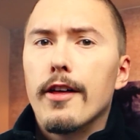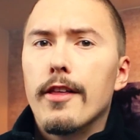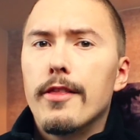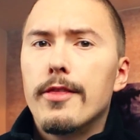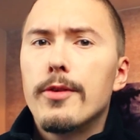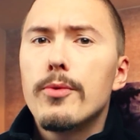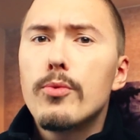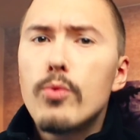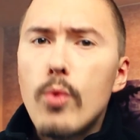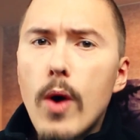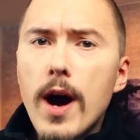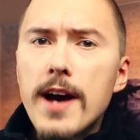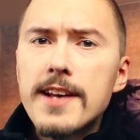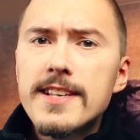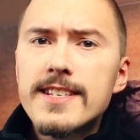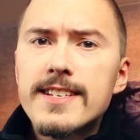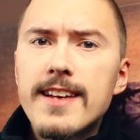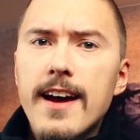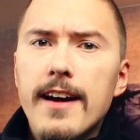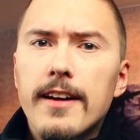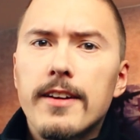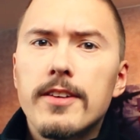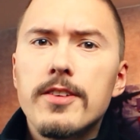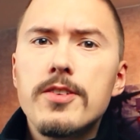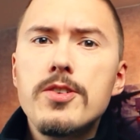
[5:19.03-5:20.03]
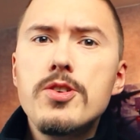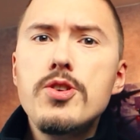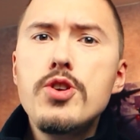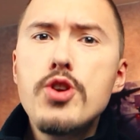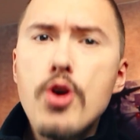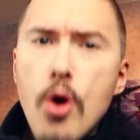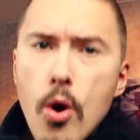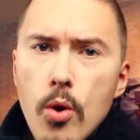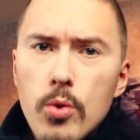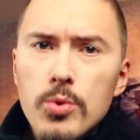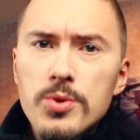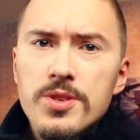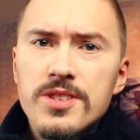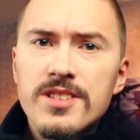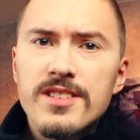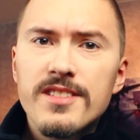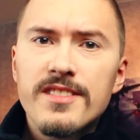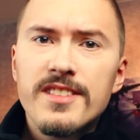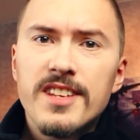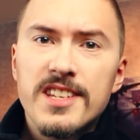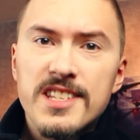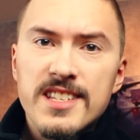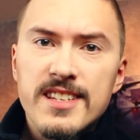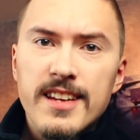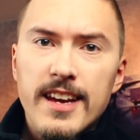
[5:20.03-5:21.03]
The wise hacker knows
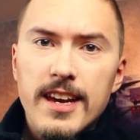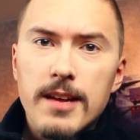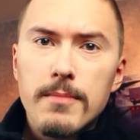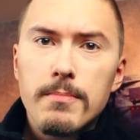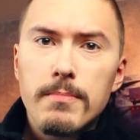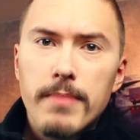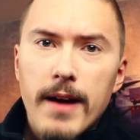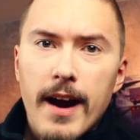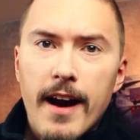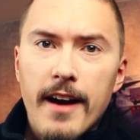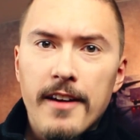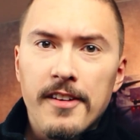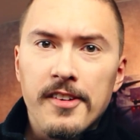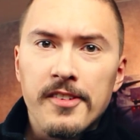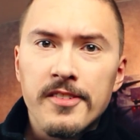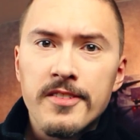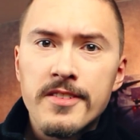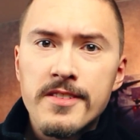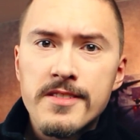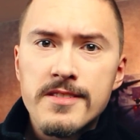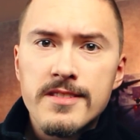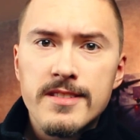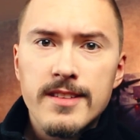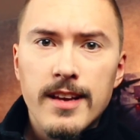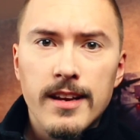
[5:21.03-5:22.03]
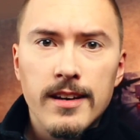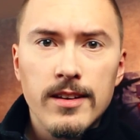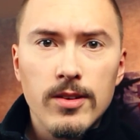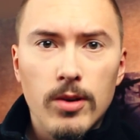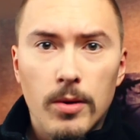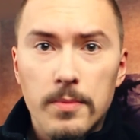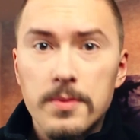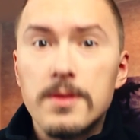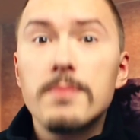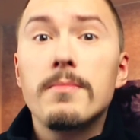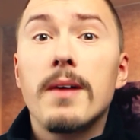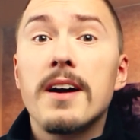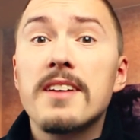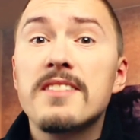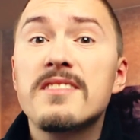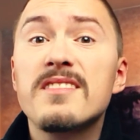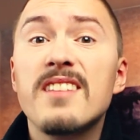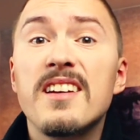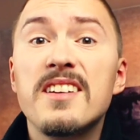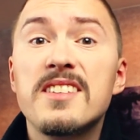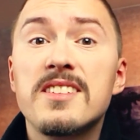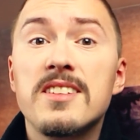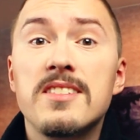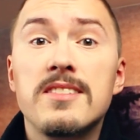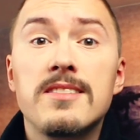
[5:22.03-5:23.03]
the same patterns and
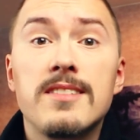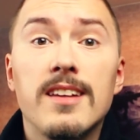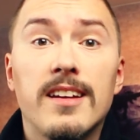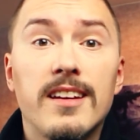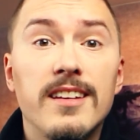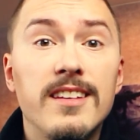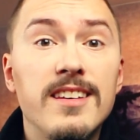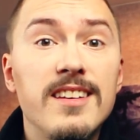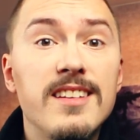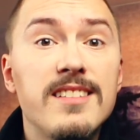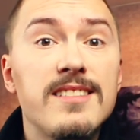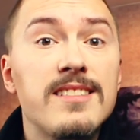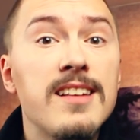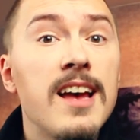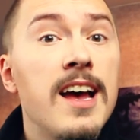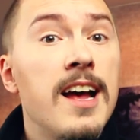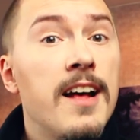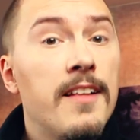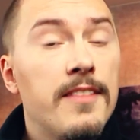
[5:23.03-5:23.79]
optimization techniques